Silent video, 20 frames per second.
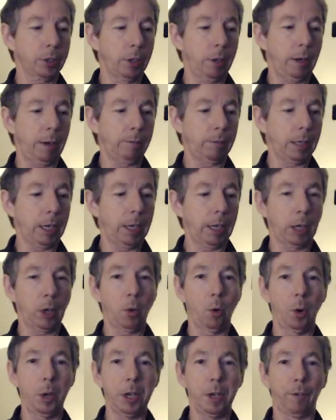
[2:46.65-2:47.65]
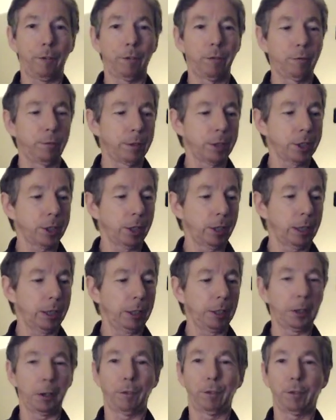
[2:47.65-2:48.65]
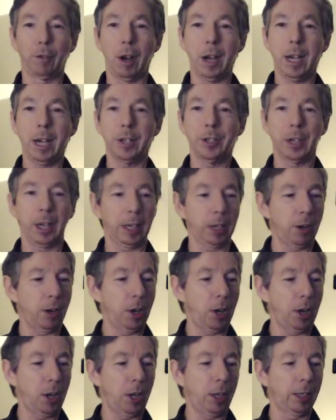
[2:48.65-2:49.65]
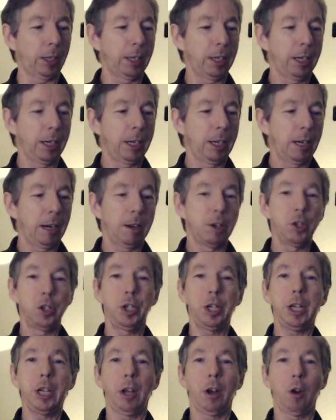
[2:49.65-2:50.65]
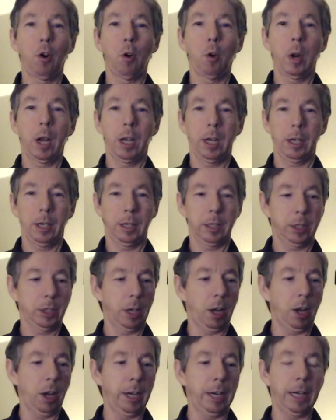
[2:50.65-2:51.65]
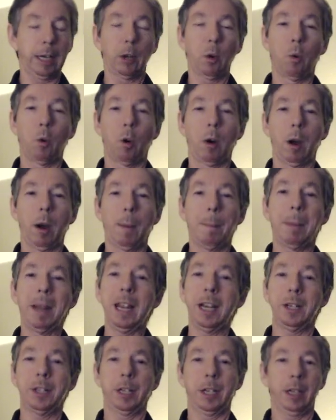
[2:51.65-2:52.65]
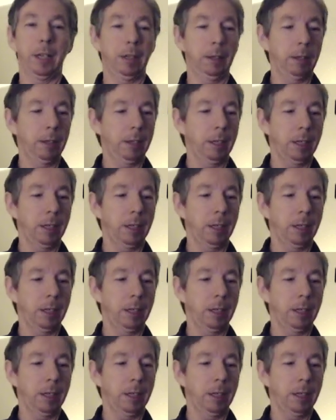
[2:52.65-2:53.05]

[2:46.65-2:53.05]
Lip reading: So I've kind of coined a silly little phrase I call geotonic or pentageotonic,